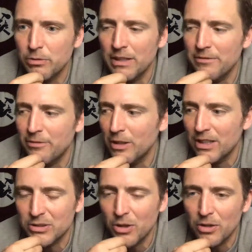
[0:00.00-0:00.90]
24
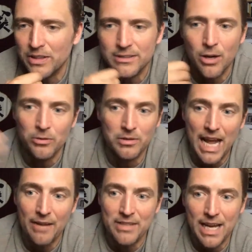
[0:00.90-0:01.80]
years old that don't
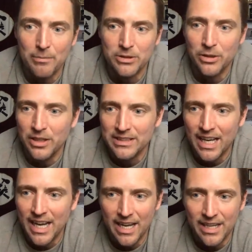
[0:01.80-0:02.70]
have the opportunities
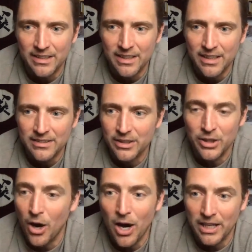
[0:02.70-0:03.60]
I had. They're
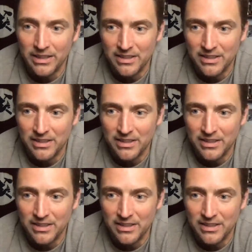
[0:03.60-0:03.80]
gone.